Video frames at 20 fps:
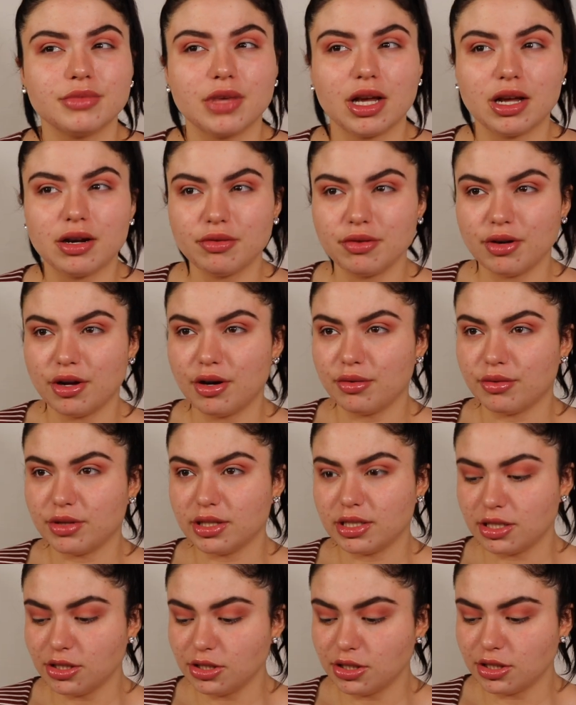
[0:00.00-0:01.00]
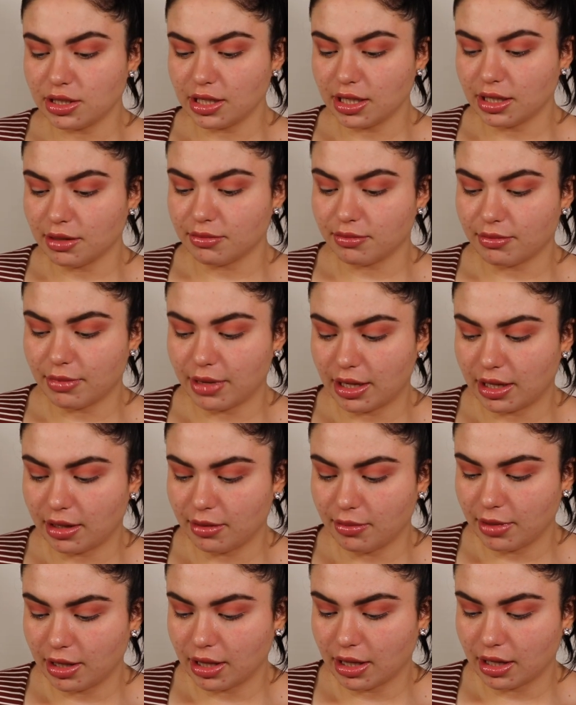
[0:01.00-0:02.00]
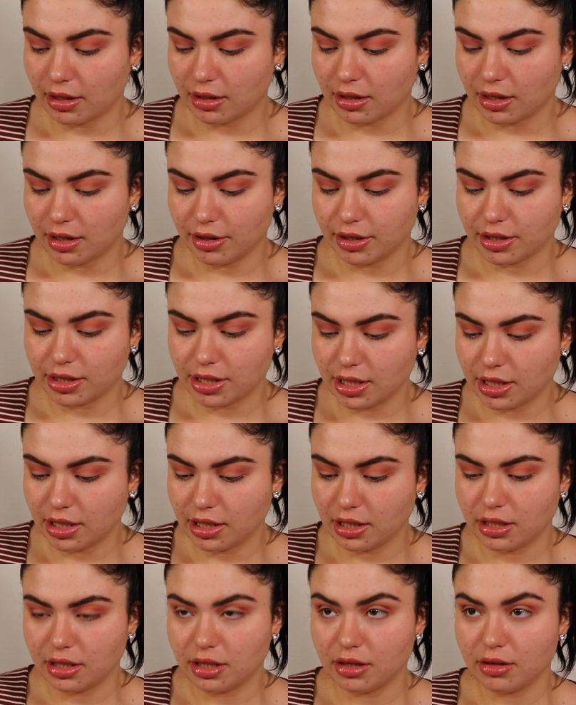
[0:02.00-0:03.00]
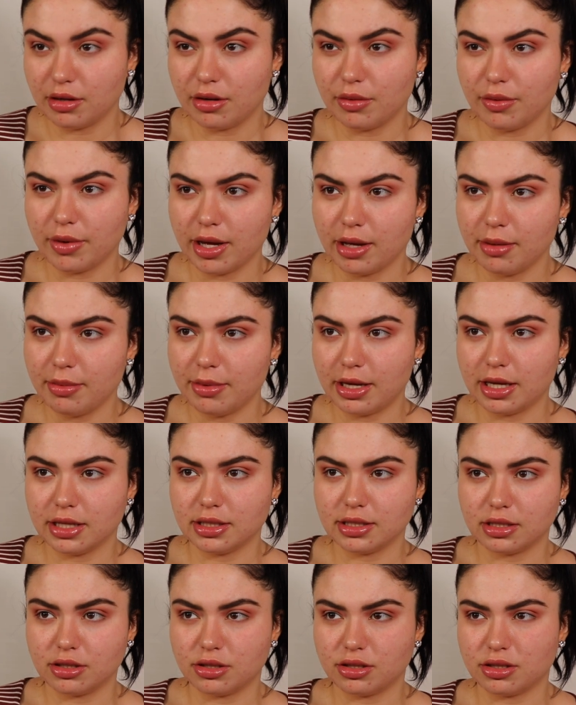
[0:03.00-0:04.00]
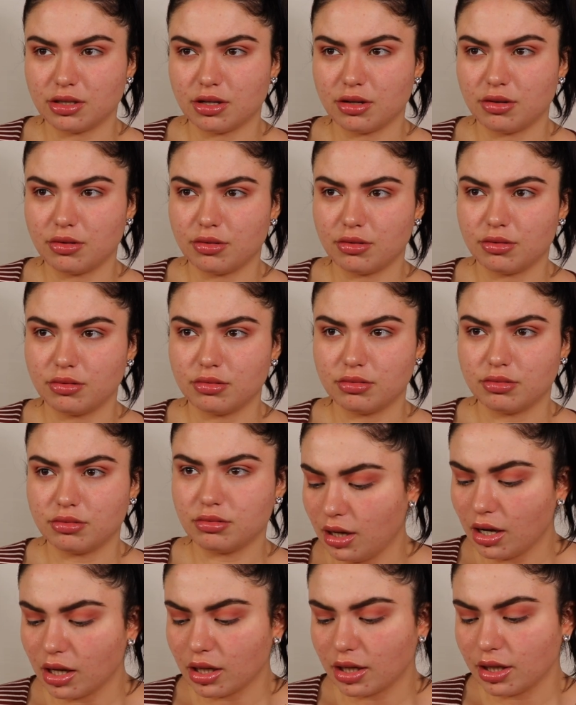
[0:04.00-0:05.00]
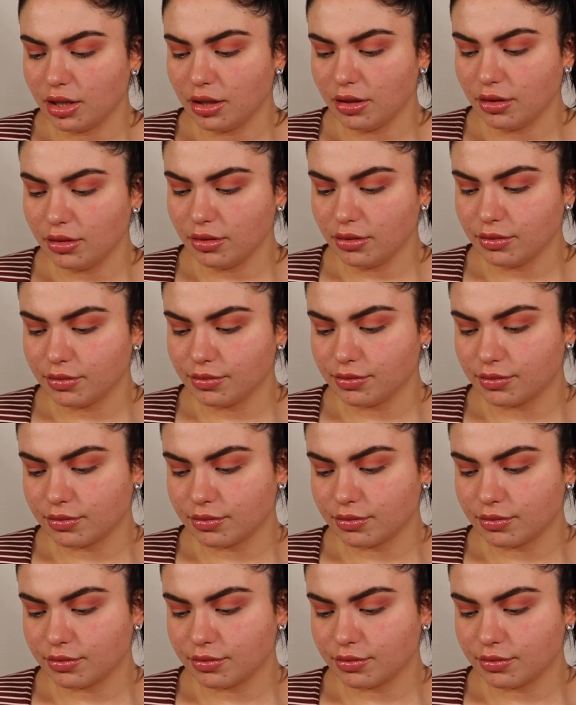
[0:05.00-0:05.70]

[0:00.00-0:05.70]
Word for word: I don't know, this is just like making me like irritated in a way because it's so not cute.